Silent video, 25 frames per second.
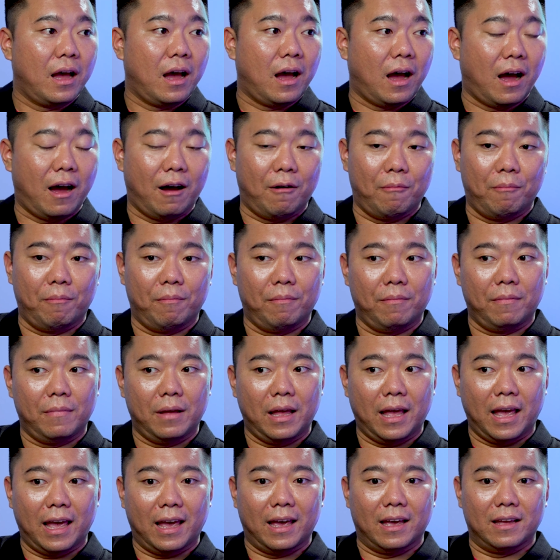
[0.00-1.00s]

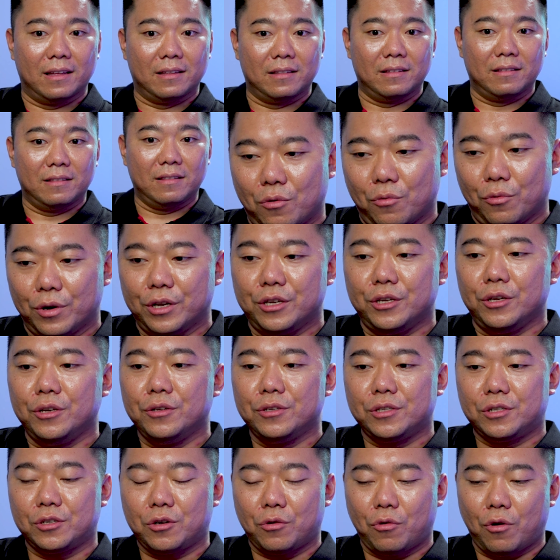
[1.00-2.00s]
And we
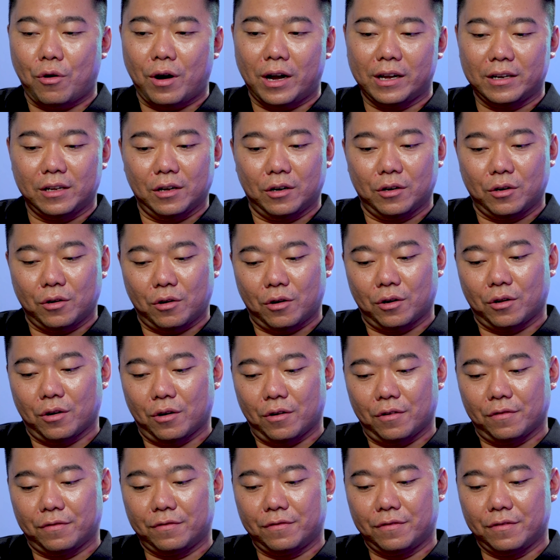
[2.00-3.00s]
use quite a lot
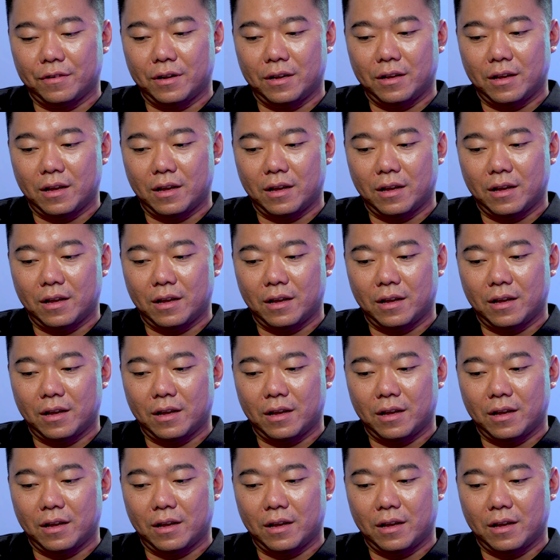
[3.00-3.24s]
of